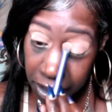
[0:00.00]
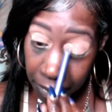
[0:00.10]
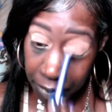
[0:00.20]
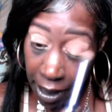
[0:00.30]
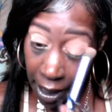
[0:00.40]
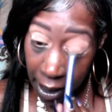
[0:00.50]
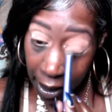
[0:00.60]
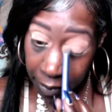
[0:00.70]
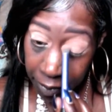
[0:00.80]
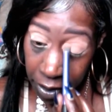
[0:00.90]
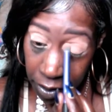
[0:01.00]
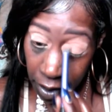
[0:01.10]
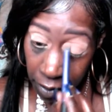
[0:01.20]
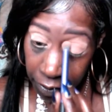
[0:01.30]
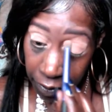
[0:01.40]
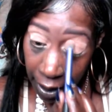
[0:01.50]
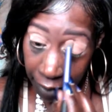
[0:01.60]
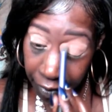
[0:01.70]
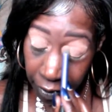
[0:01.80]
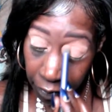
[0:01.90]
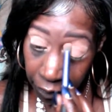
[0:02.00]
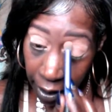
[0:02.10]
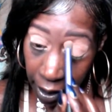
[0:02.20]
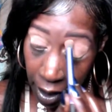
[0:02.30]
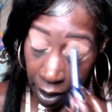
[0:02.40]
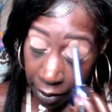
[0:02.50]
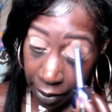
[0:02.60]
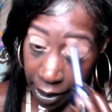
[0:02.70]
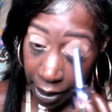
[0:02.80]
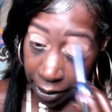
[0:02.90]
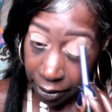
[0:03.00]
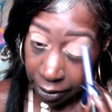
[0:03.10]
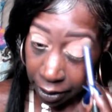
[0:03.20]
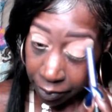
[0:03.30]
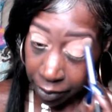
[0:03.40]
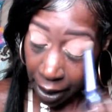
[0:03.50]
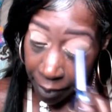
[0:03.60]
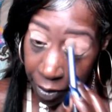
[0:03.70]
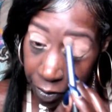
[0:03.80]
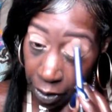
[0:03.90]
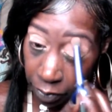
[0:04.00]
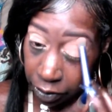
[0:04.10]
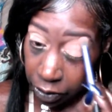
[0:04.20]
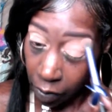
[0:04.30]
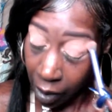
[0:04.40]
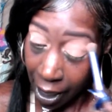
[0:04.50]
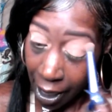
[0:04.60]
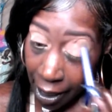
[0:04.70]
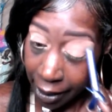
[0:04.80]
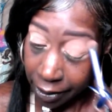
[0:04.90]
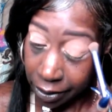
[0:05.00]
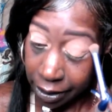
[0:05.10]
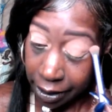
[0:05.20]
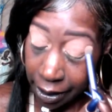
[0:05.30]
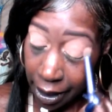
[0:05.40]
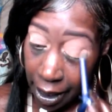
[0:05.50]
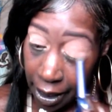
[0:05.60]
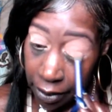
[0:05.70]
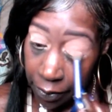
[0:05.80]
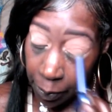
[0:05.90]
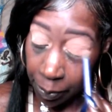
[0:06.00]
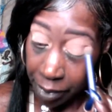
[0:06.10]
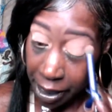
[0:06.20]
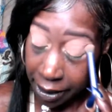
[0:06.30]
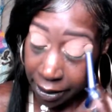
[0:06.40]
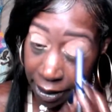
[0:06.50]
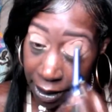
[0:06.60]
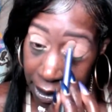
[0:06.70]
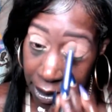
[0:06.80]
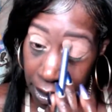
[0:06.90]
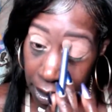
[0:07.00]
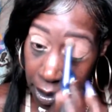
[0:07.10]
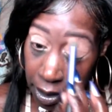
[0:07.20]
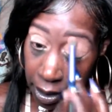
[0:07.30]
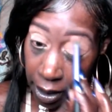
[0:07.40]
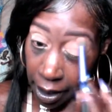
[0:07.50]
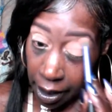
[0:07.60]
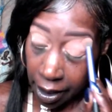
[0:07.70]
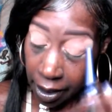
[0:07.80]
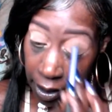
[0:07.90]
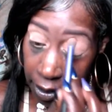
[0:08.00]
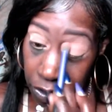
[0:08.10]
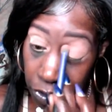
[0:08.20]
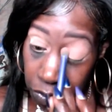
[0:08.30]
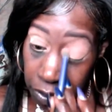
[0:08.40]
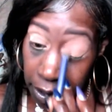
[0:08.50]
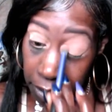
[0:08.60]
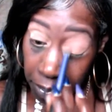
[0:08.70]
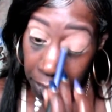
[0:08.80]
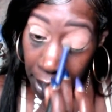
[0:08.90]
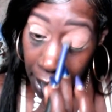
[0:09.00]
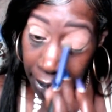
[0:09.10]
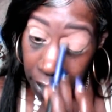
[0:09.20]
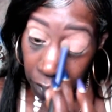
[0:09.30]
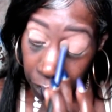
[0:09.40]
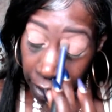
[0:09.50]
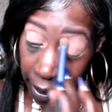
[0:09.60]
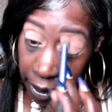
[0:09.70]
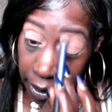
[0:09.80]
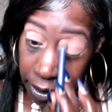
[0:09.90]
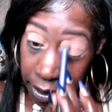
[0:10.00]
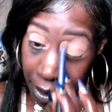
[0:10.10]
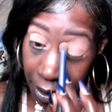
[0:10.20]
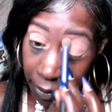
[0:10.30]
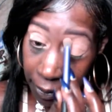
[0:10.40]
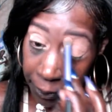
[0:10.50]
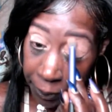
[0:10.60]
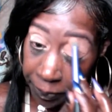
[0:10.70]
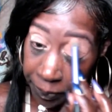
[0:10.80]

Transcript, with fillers: sometime, you know, you have your correct color and sometime you don't. So I did a little mixing and to get my correct color.